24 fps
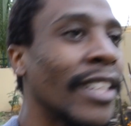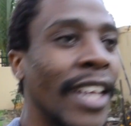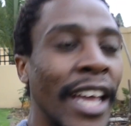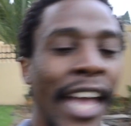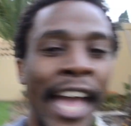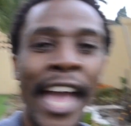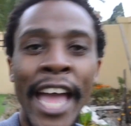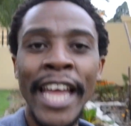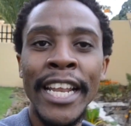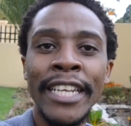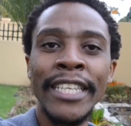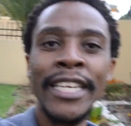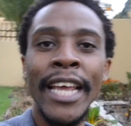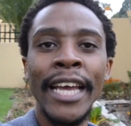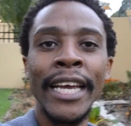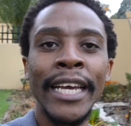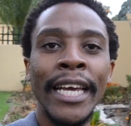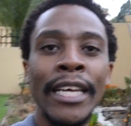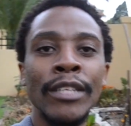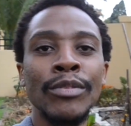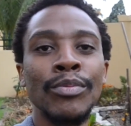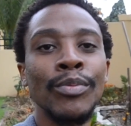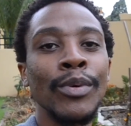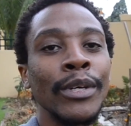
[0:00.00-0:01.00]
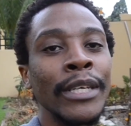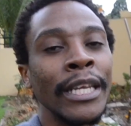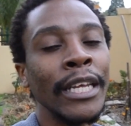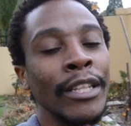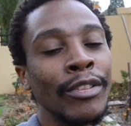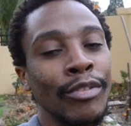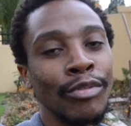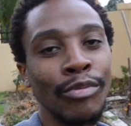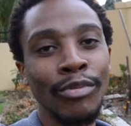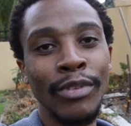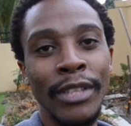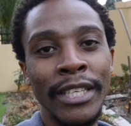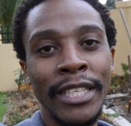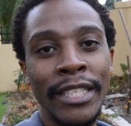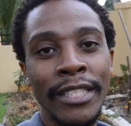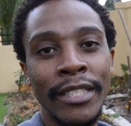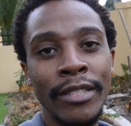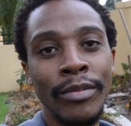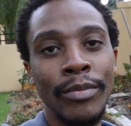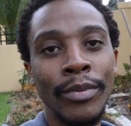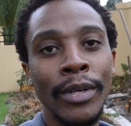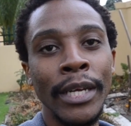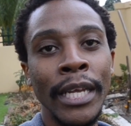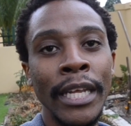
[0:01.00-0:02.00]
And yeah, guys, we'll get through
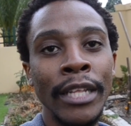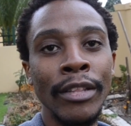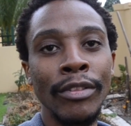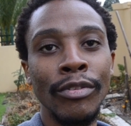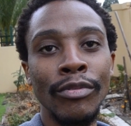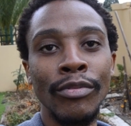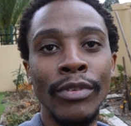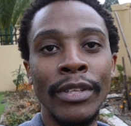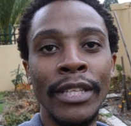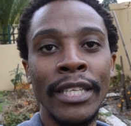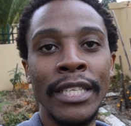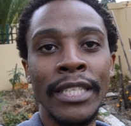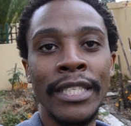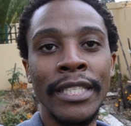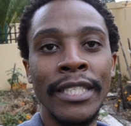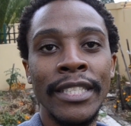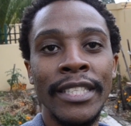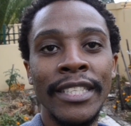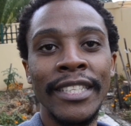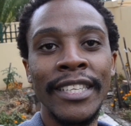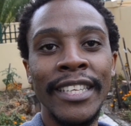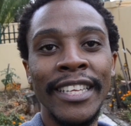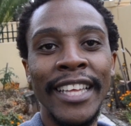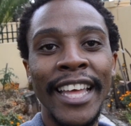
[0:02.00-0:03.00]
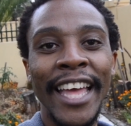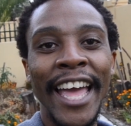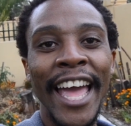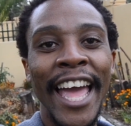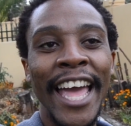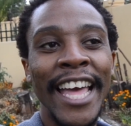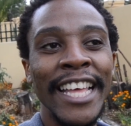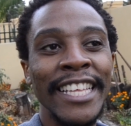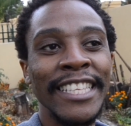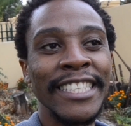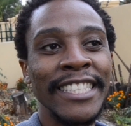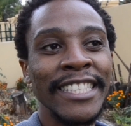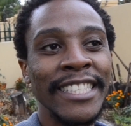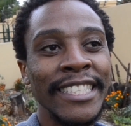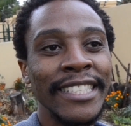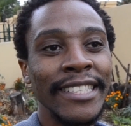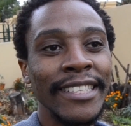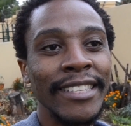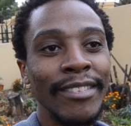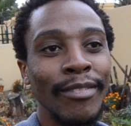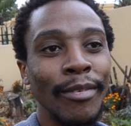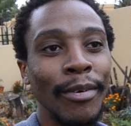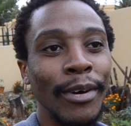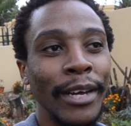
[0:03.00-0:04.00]
this. As
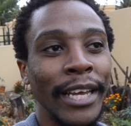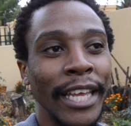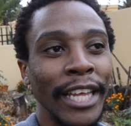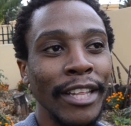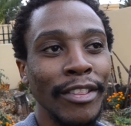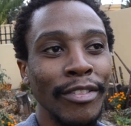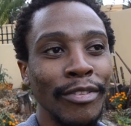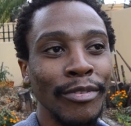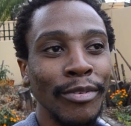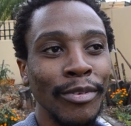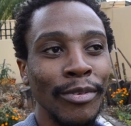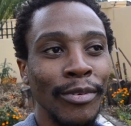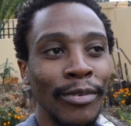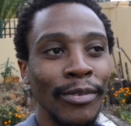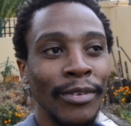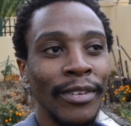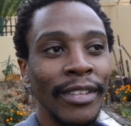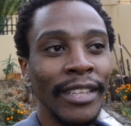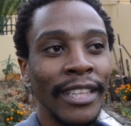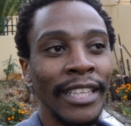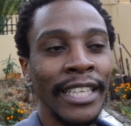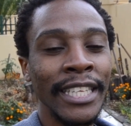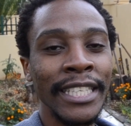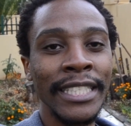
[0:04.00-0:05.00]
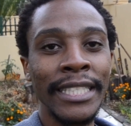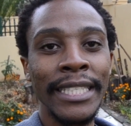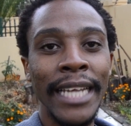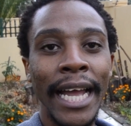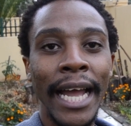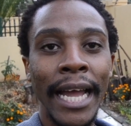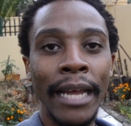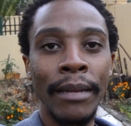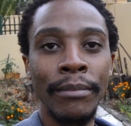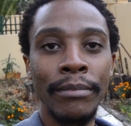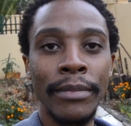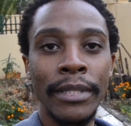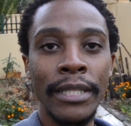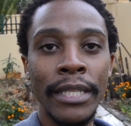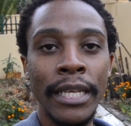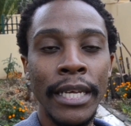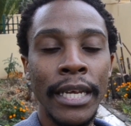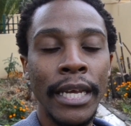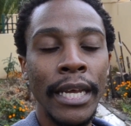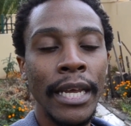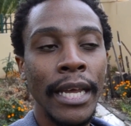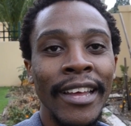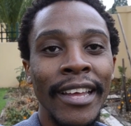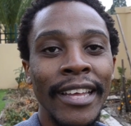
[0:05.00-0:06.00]
we'll get through these times.
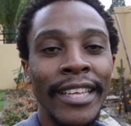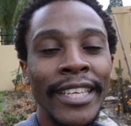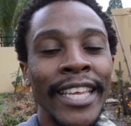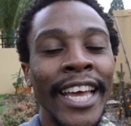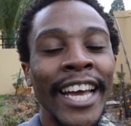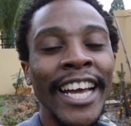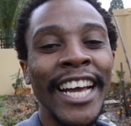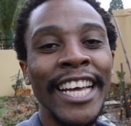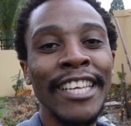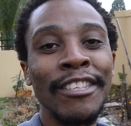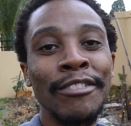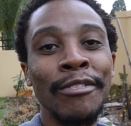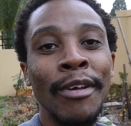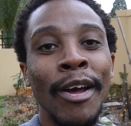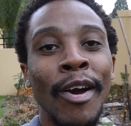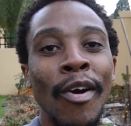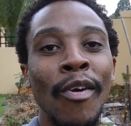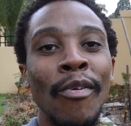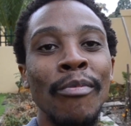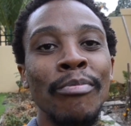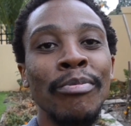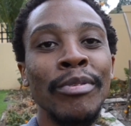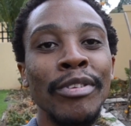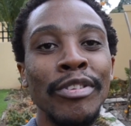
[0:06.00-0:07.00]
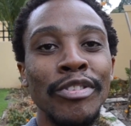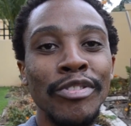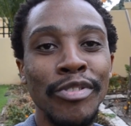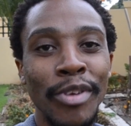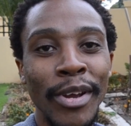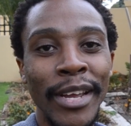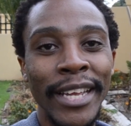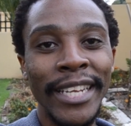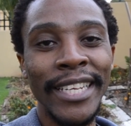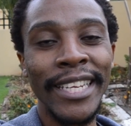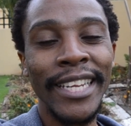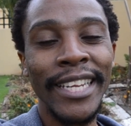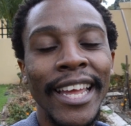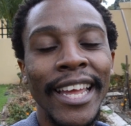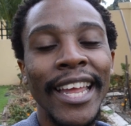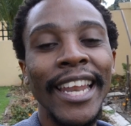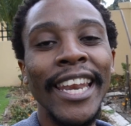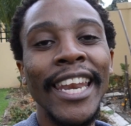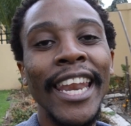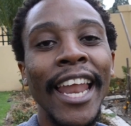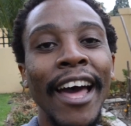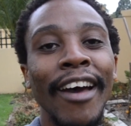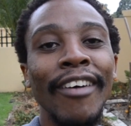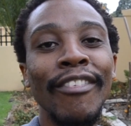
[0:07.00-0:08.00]
Yeah, guys, so I hope you enjoyed.
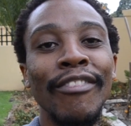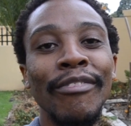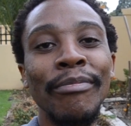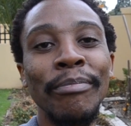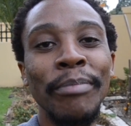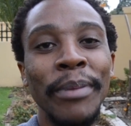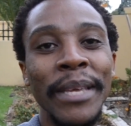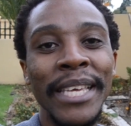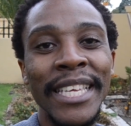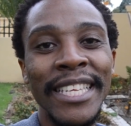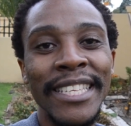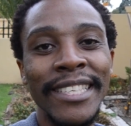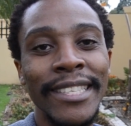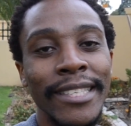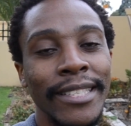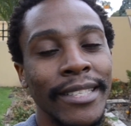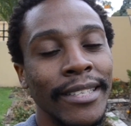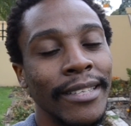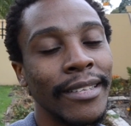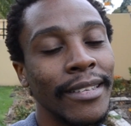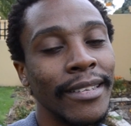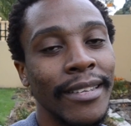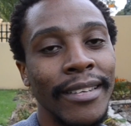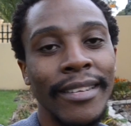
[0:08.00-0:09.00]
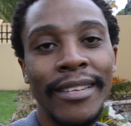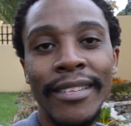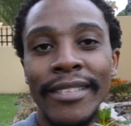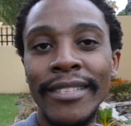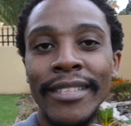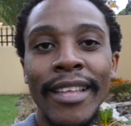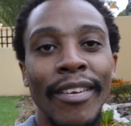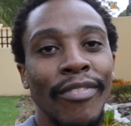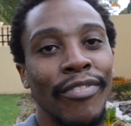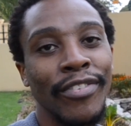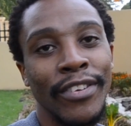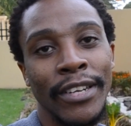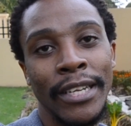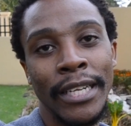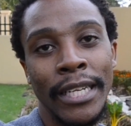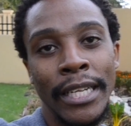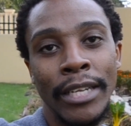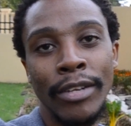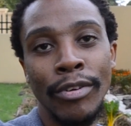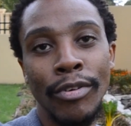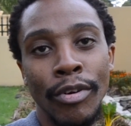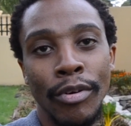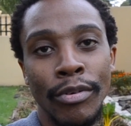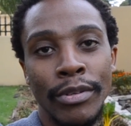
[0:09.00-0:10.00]
Love, peace.
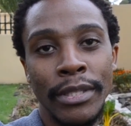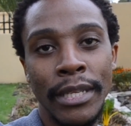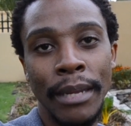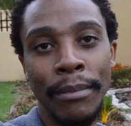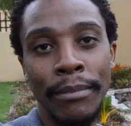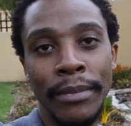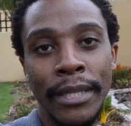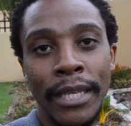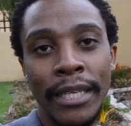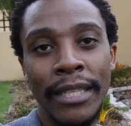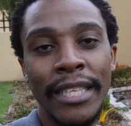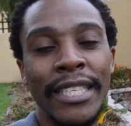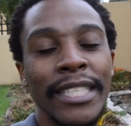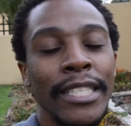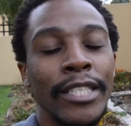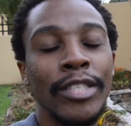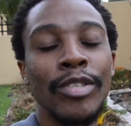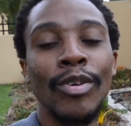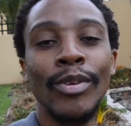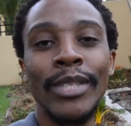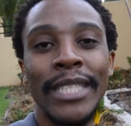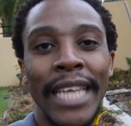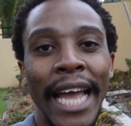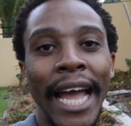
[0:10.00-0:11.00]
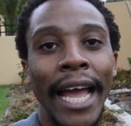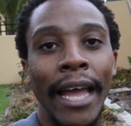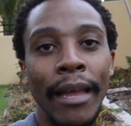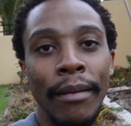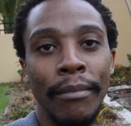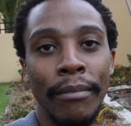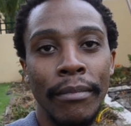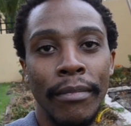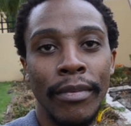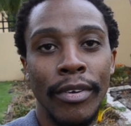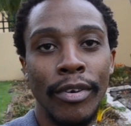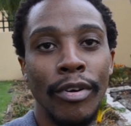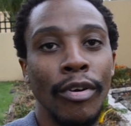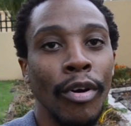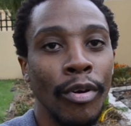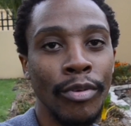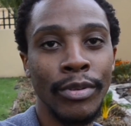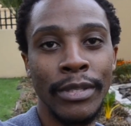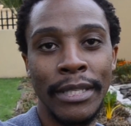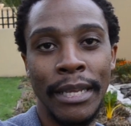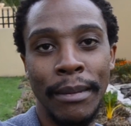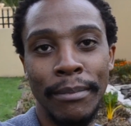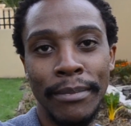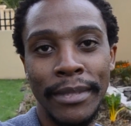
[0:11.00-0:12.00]
Definitely grow something. This is your time. Grow
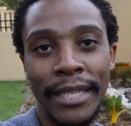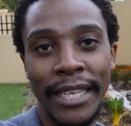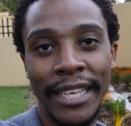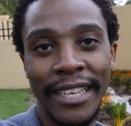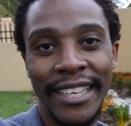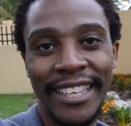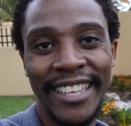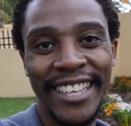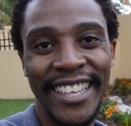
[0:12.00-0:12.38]
something.